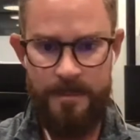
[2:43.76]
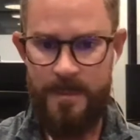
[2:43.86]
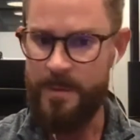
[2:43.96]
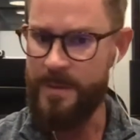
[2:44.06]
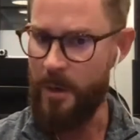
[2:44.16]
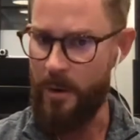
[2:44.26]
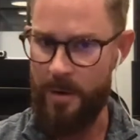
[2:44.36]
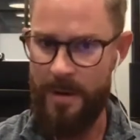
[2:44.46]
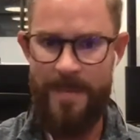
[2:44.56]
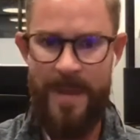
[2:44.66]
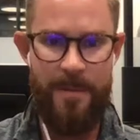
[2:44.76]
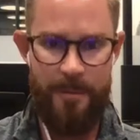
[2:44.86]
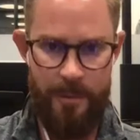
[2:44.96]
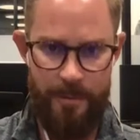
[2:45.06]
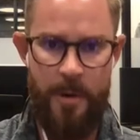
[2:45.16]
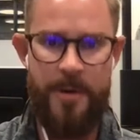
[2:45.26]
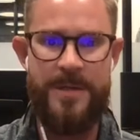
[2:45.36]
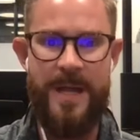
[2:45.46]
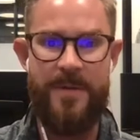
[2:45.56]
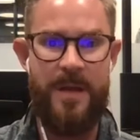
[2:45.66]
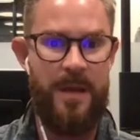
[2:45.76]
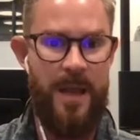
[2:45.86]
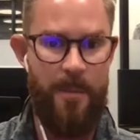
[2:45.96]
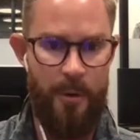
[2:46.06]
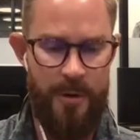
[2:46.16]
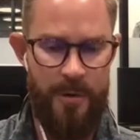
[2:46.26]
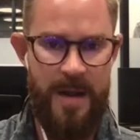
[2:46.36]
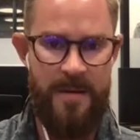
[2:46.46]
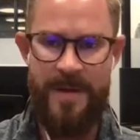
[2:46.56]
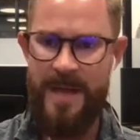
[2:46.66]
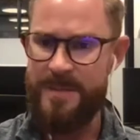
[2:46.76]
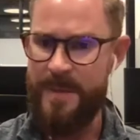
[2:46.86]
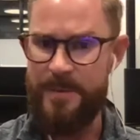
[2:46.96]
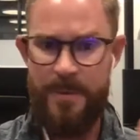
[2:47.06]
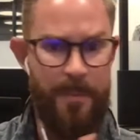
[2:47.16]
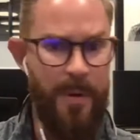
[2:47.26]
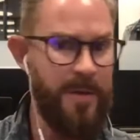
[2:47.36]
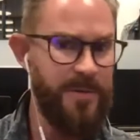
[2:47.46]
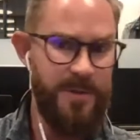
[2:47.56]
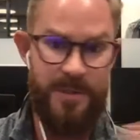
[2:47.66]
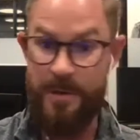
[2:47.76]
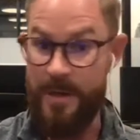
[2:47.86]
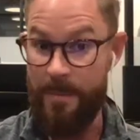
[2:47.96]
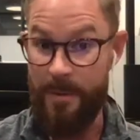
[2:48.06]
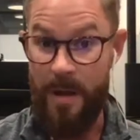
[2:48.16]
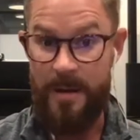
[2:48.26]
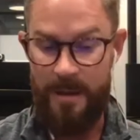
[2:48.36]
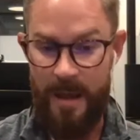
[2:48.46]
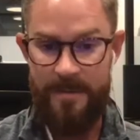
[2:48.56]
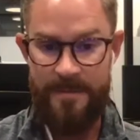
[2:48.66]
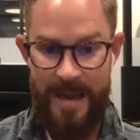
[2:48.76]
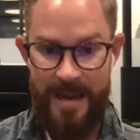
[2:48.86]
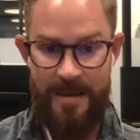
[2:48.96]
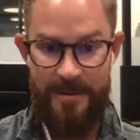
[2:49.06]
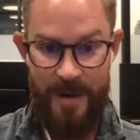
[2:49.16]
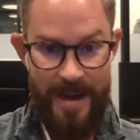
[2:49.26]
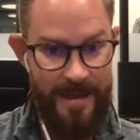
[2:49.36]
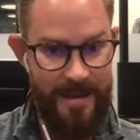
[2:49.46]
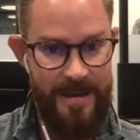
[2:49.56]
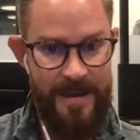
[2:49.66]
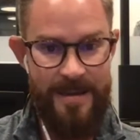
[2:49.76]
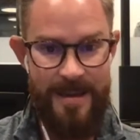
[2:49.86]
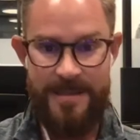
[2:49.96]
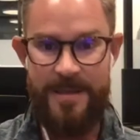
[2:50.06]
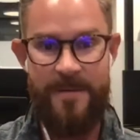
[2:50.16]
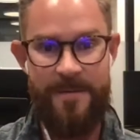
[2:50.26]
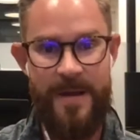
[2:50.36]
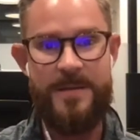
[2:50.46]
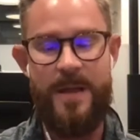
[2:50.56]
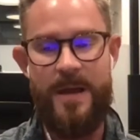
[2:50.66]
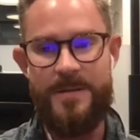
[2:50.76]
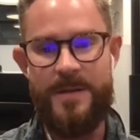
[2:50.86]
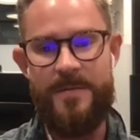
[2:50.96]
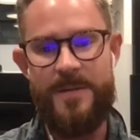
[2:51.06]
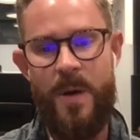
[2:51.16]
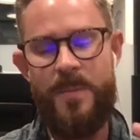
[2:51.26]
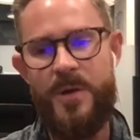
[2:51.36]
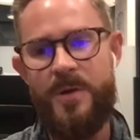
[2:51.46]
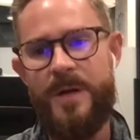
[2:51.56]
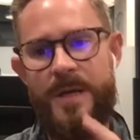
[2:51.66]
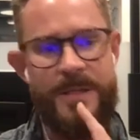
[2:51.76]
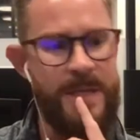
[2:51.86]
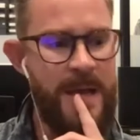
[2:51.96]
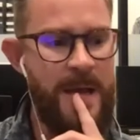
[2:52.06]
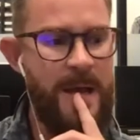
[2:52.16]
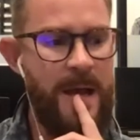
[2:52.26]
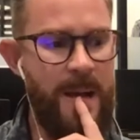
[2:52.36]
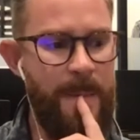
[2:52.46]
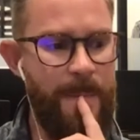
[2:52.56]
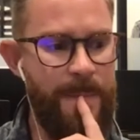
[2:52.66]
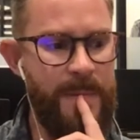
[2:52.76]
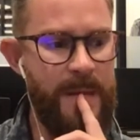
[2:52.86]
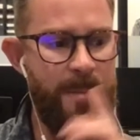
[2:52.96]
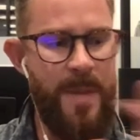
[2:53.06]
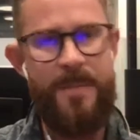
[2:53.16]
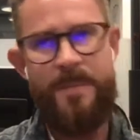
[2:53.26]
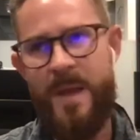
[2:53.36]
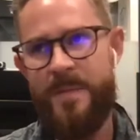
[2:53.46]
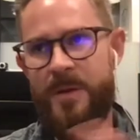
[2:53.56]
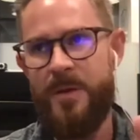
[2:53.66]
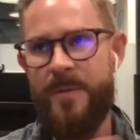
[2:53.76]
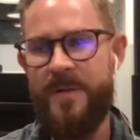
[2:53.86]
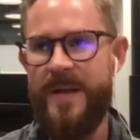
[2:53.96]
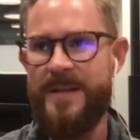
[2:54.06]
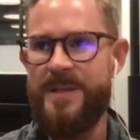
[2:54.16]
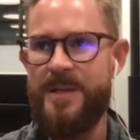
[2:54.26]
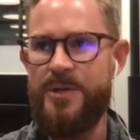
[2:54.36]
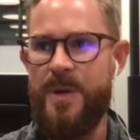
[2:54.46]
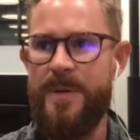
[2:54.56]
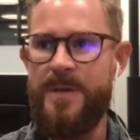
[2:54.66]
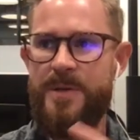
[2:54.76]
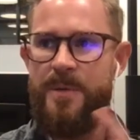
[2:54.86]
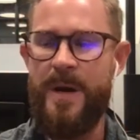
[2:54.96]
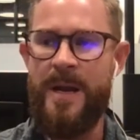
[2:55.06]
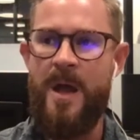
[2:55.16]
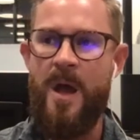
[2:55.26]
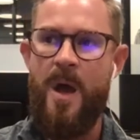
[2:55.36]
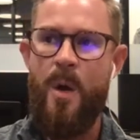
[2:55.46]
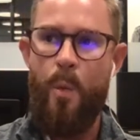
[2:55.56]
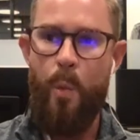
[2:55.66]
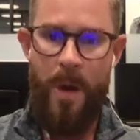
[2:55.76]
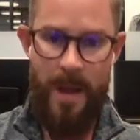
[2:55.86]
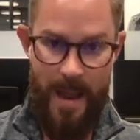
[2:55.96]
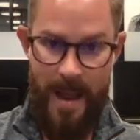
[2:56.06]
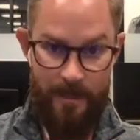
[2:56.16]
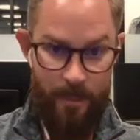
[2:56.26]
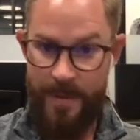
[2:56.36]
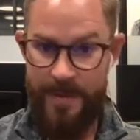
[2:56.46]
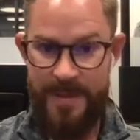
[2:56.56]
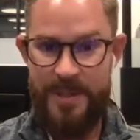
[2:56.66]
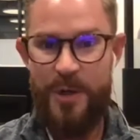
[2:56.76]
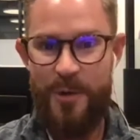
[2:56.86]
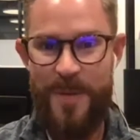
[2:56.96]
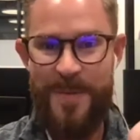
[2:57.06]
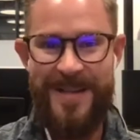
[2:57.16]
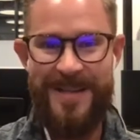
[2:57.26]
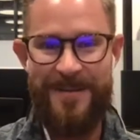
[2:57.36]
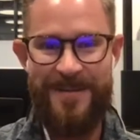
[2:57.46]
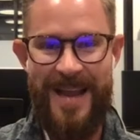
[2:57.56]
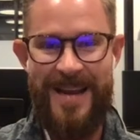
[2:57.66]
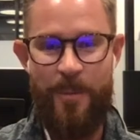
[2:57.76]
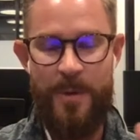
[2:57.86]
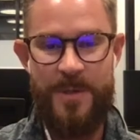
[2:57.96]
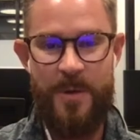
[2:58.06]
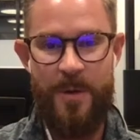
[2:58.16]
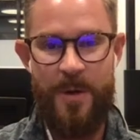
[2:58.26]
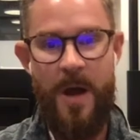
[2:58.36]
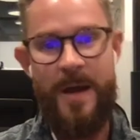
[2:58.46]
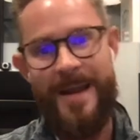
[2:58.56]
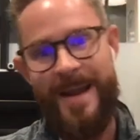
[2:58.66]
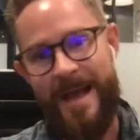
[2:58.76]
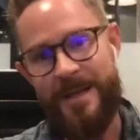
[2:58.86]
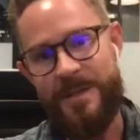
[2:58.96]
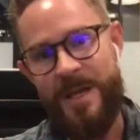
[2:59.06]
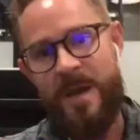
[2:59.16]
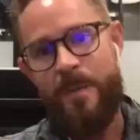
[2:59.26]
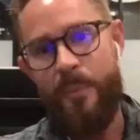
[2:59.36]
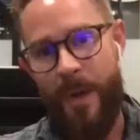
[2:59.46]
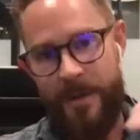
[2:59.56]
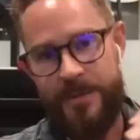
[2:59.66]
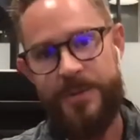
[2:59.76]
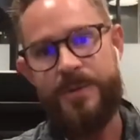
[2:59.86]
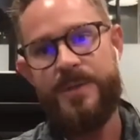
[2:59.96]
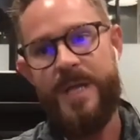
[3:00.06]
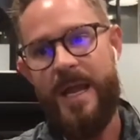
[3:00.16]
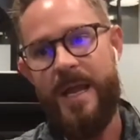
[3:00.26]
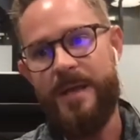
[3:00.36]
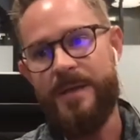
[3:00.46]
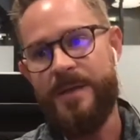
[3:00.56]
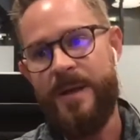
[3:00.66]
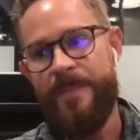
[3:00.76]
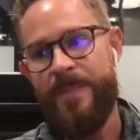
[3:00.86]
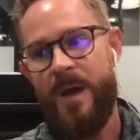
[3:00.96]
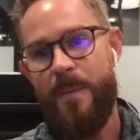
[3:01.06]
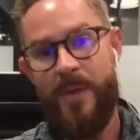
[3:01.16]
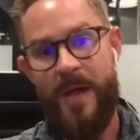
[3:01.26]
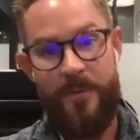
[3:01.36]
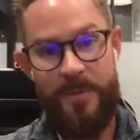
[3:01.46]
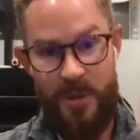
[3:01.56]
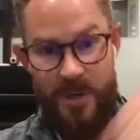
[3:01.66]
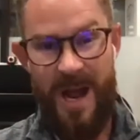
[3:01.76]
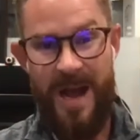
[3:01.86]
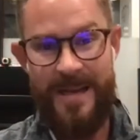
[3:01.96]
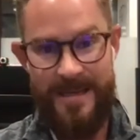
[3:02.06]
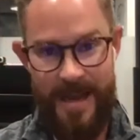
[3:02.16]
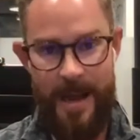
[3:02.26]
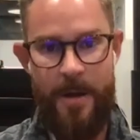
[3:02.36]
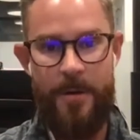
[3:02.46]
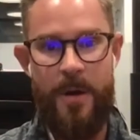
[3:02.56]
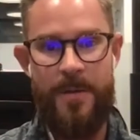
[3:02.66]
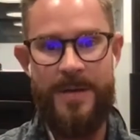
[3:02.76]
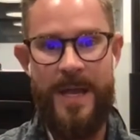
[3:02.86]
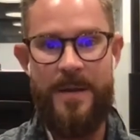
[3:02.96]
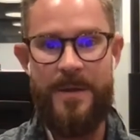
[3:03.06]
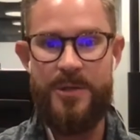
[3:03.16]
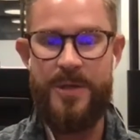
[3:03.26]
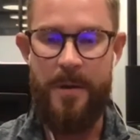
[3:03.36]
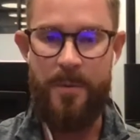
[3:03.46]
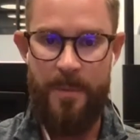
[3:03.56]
It's going to hurt and make marketers have to get a lot more creative, especially with the browsers starting to block a lot of data and tracking. That's going to affect a lot of stuff. So I'm curious, maybe a little bit advanced thing to jump into, but with this creepiness of data and what's going on, and as browsers and platforms are cutting down on the data that's shared with